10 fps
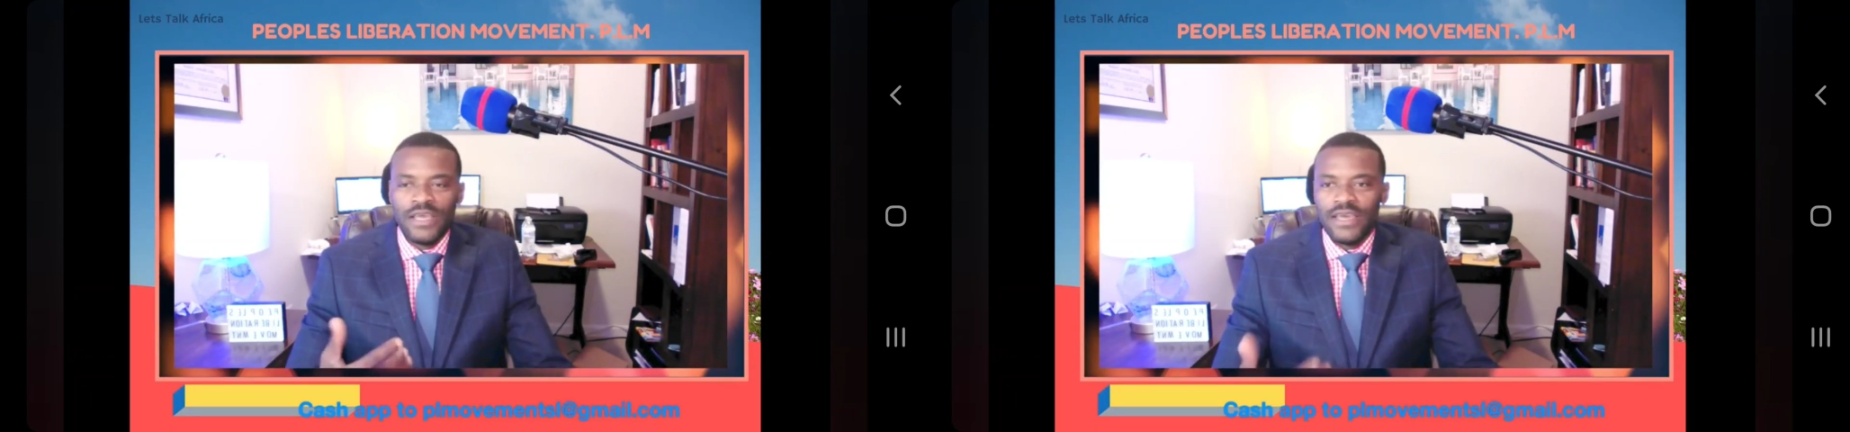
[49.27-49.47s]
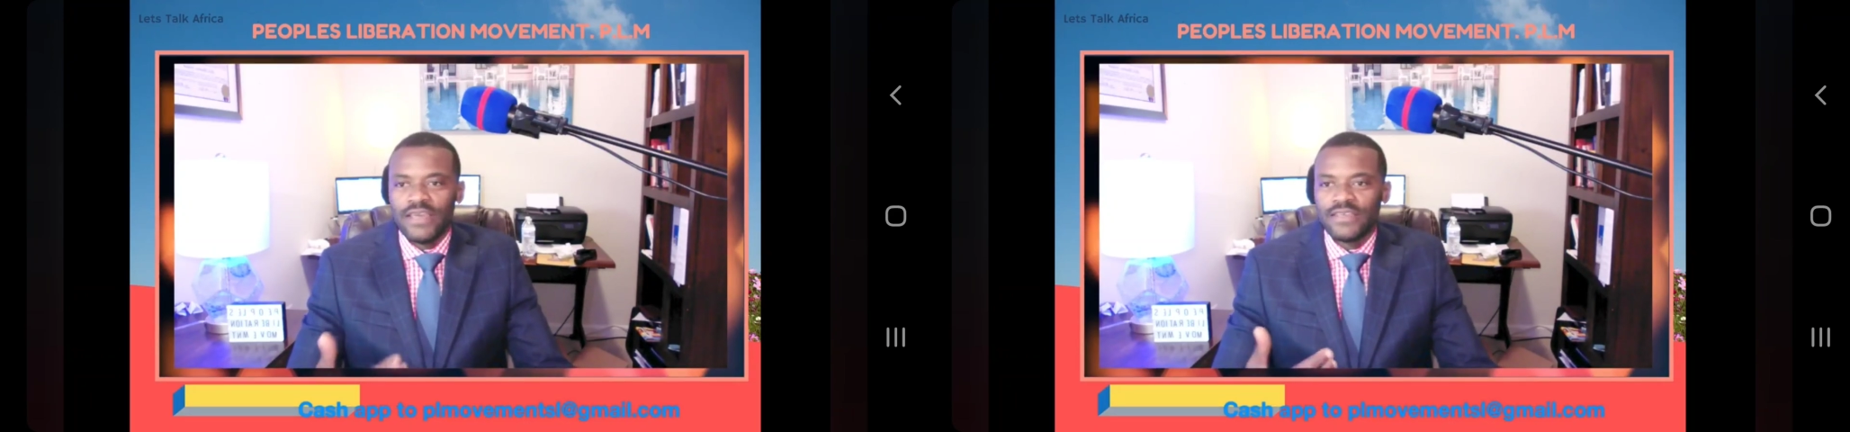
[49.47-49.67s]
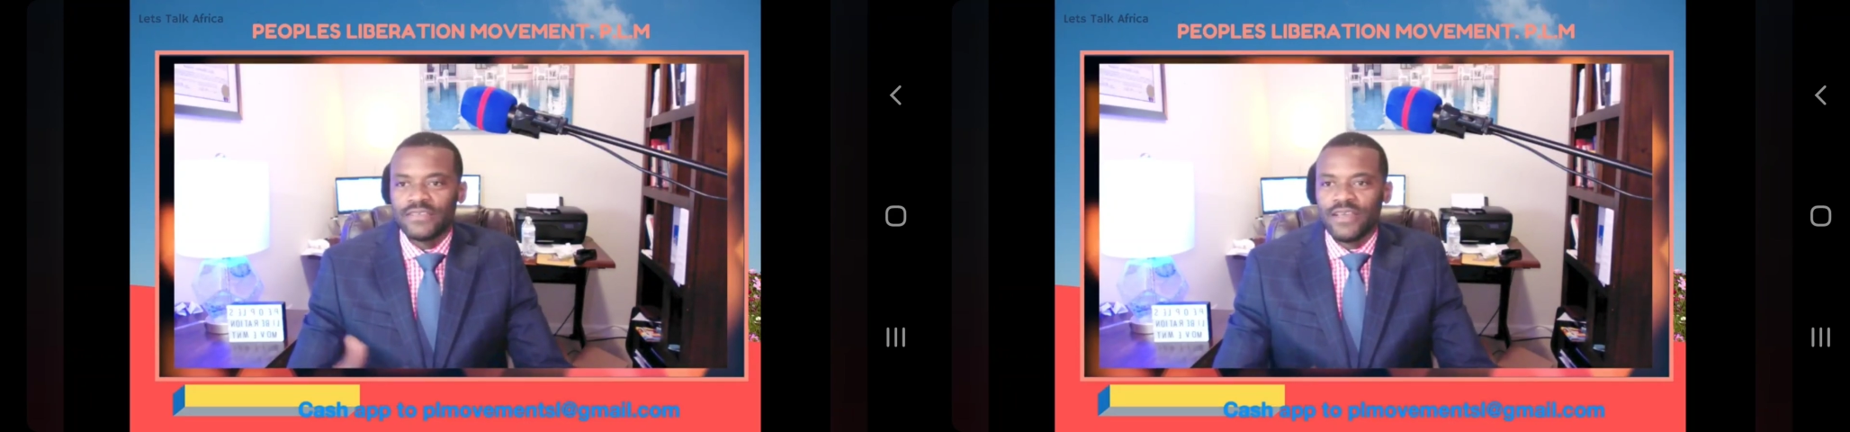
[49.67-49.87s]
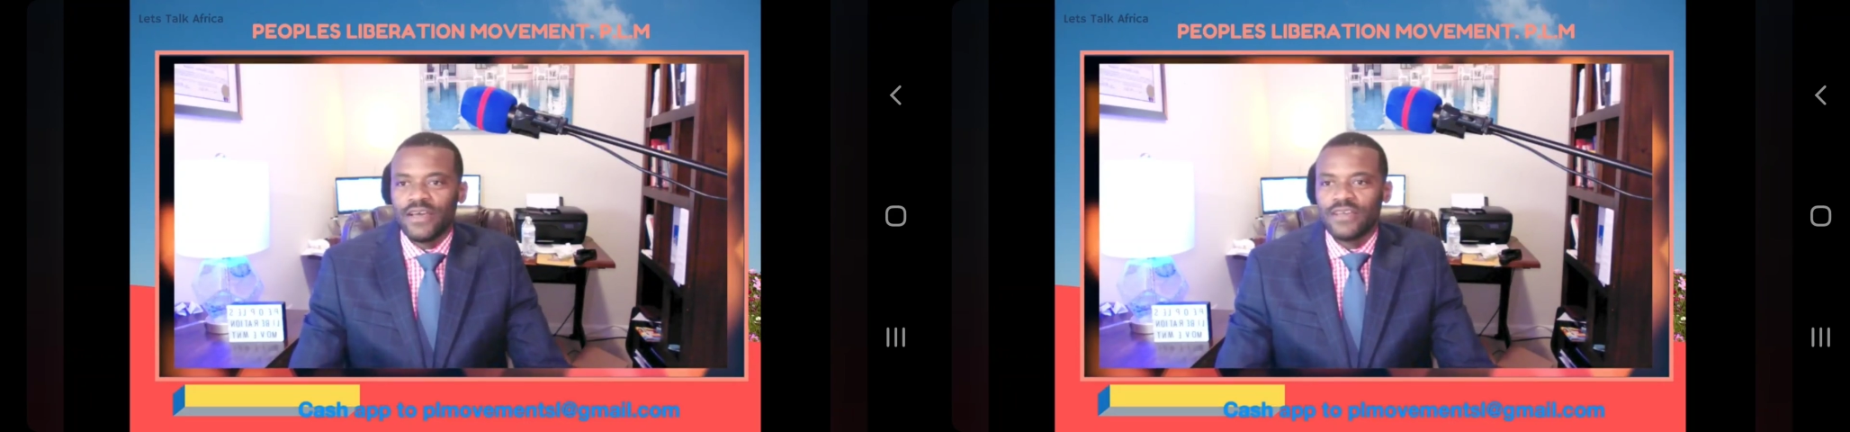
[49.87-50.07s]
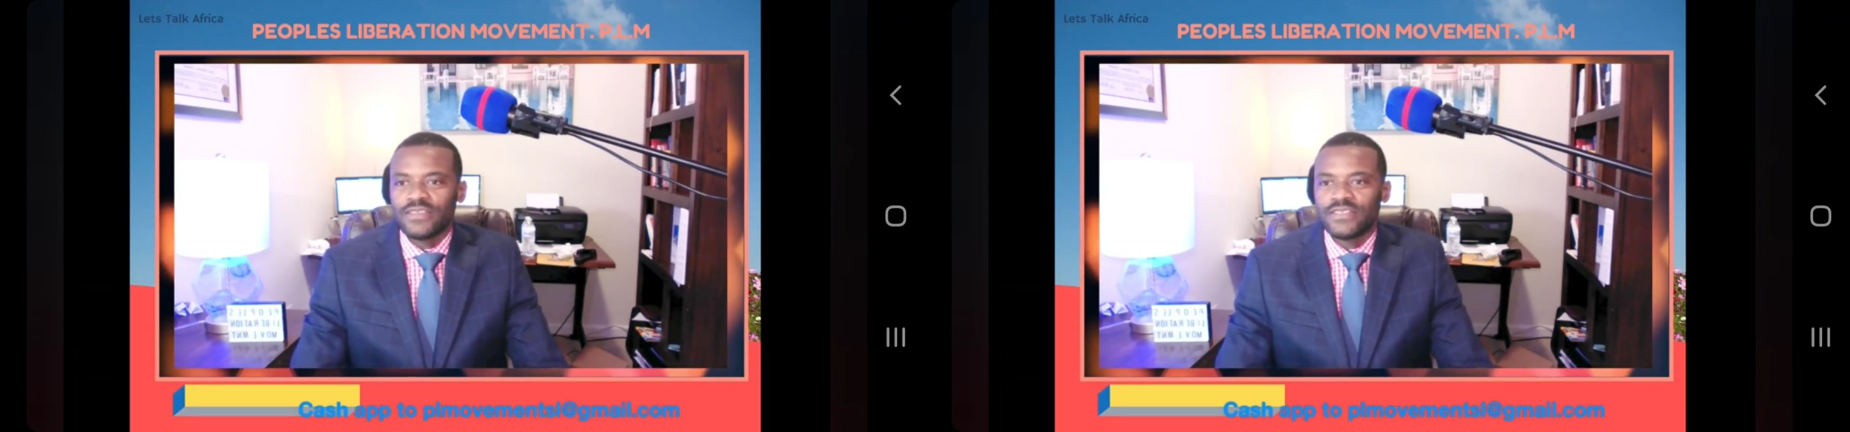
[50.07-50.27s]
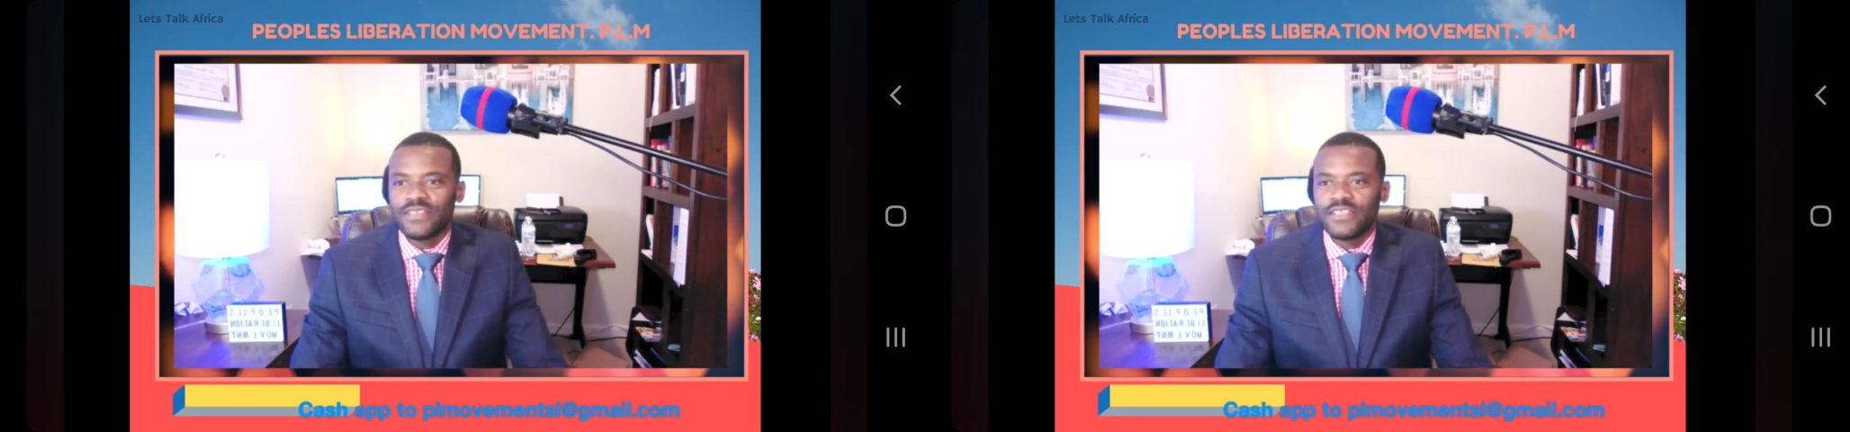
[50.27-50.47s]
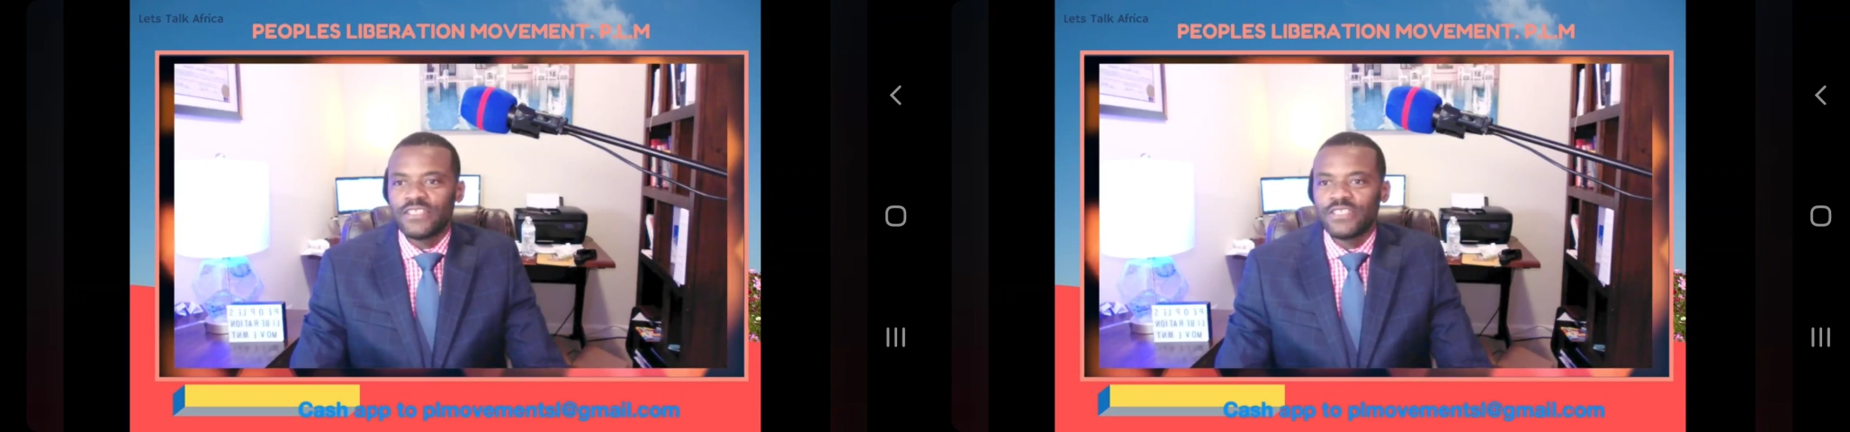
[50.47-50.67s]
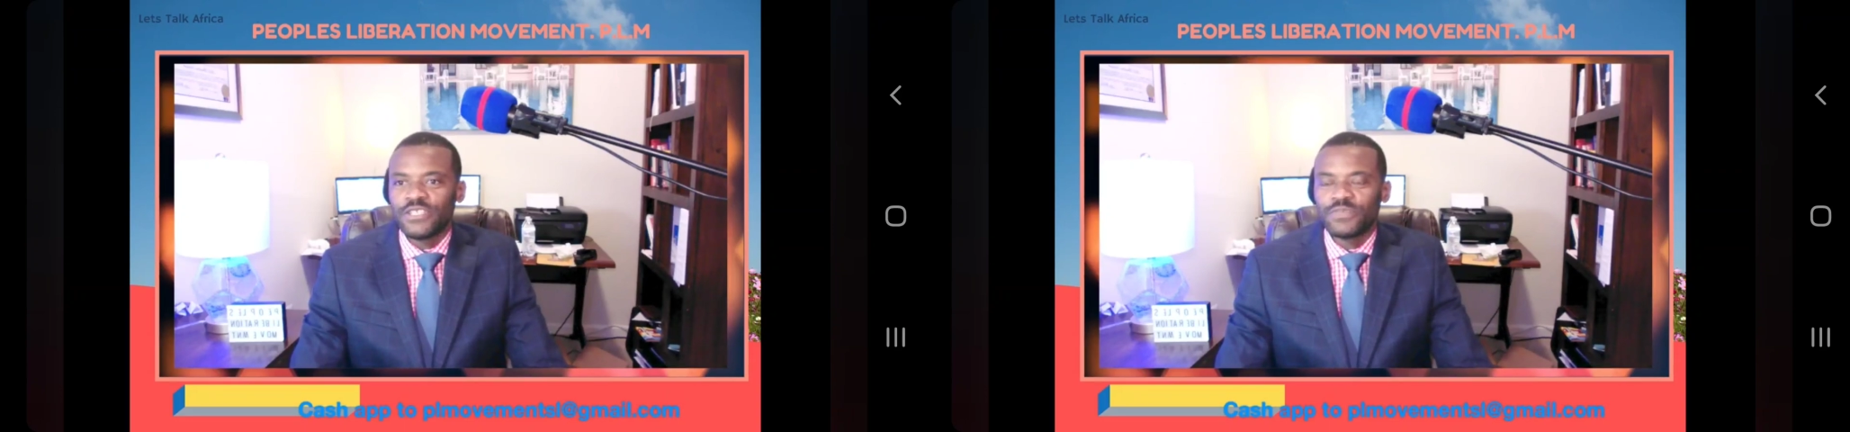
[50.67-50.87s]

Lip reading: his citizenship